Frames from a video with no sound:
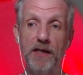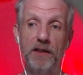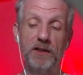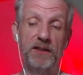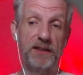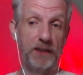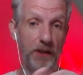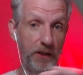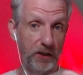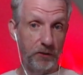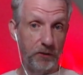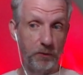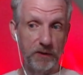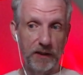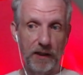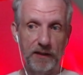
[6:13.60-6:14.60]
Serge
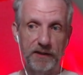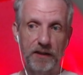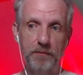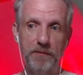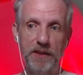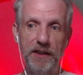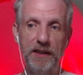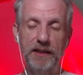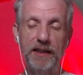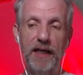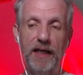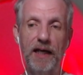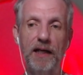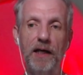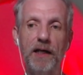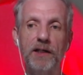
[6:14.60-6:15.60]
was asking me,
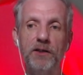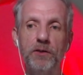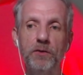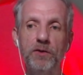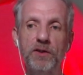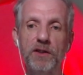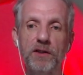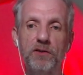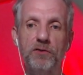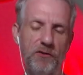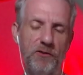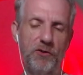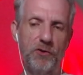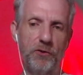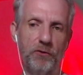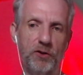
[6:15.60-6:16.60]
can I use it
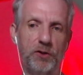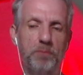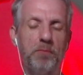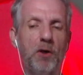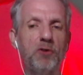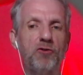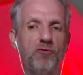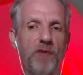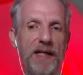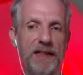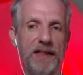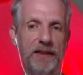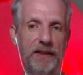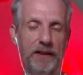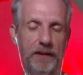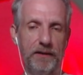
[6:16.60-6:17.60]
to spot
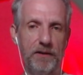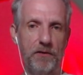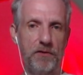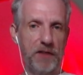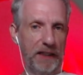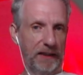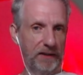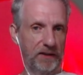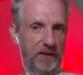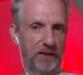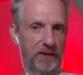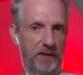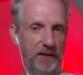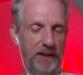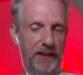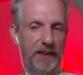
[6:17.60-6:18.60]
render things
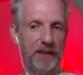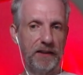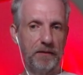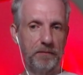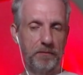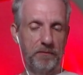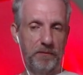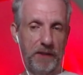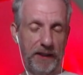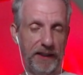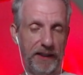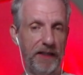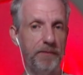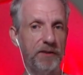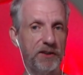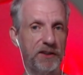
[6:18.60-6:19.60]
in my
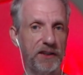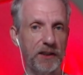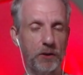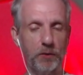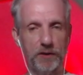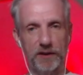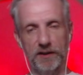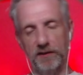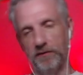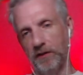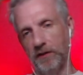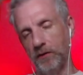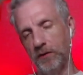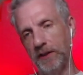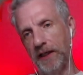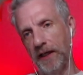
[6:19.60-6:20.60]
image sequences if I
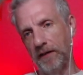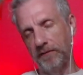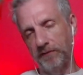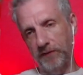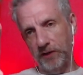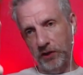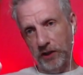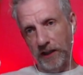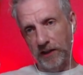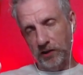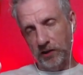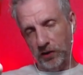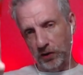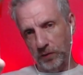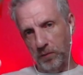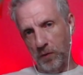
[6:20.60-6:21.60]
only have changed a
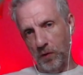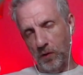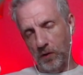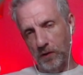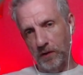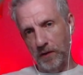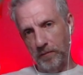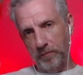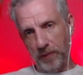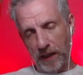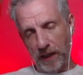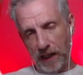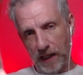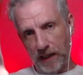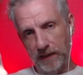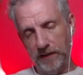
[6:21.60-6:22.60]
small
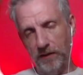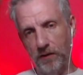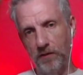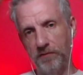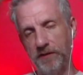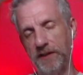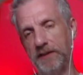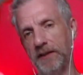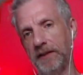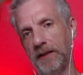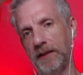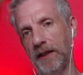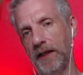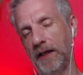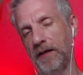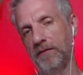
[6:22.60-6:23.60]
part of it and
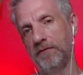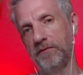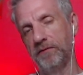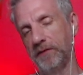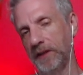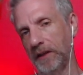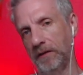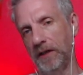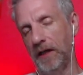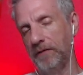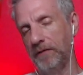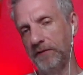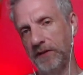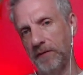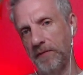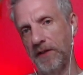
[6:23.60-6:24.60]
I have, you know, I have
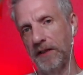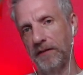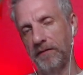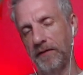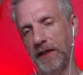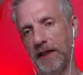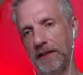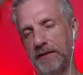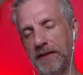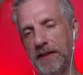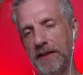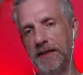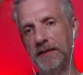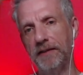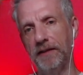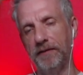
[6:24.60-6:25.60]
something that
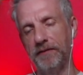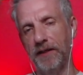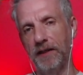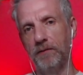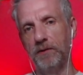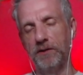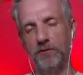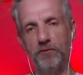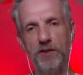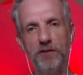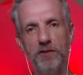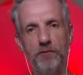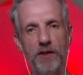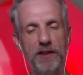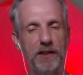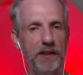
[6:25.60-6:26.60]
uh, that I want to
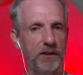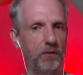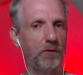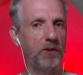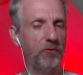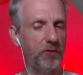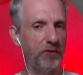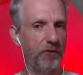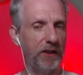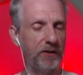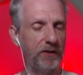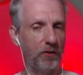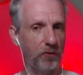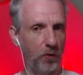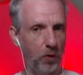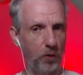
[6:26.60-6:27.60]
re-render. I don't want to re-render
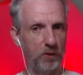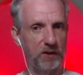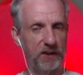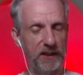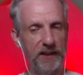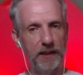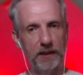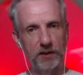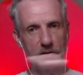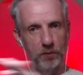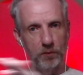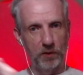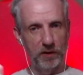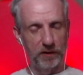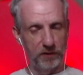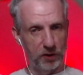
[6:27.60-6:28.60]
the whole scene. I just
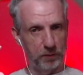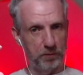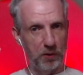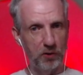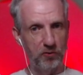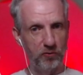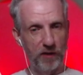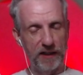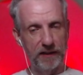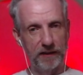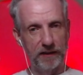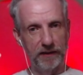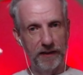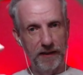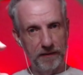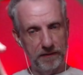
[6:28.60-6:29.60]
want to spot
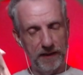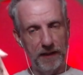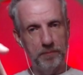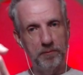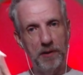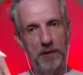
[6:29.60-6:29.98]
render that